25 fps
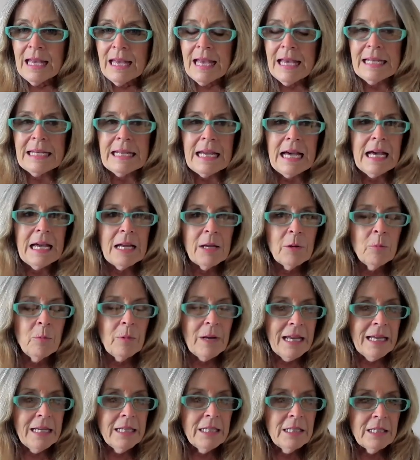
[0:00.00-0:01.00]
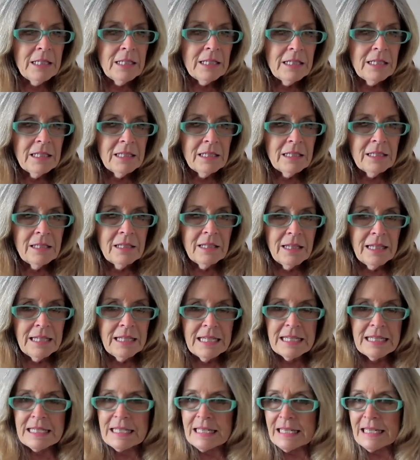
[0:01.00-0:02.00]
And I went to
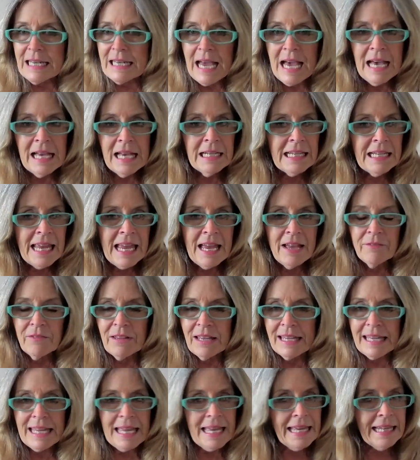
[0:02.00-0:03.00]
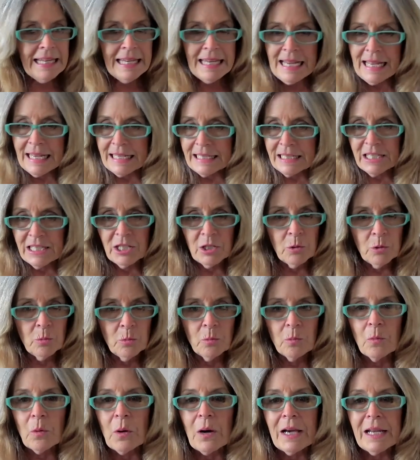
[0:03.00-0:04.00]
this not having any idea
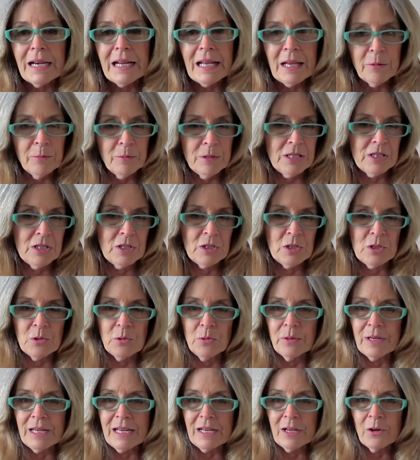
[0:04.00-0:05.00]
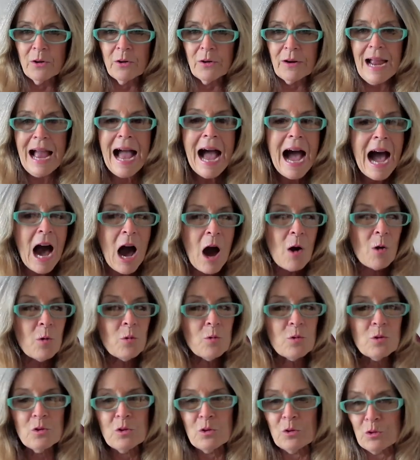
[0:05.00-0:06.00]
what I was doing or
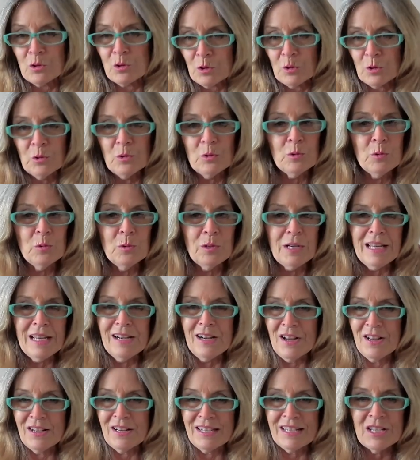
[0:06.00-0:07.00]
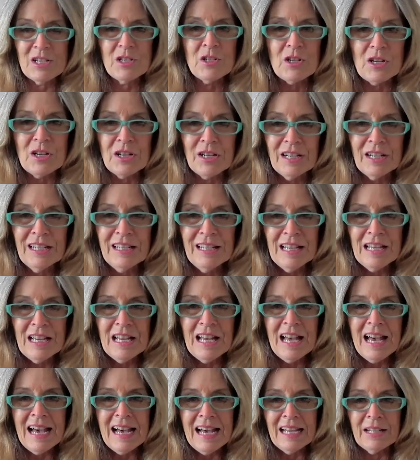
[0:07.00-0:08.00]
how to do an audition.
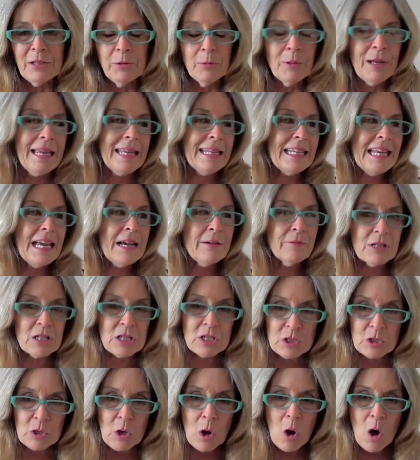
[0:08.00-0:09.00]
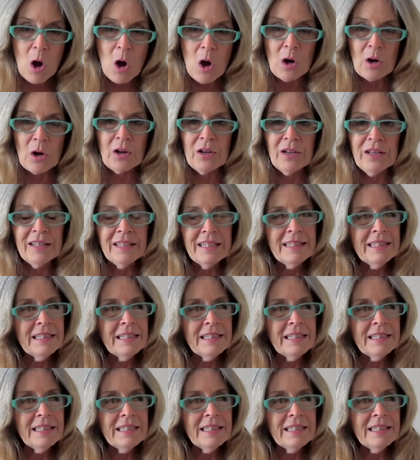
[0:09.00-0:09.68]
I knew I had to have a song,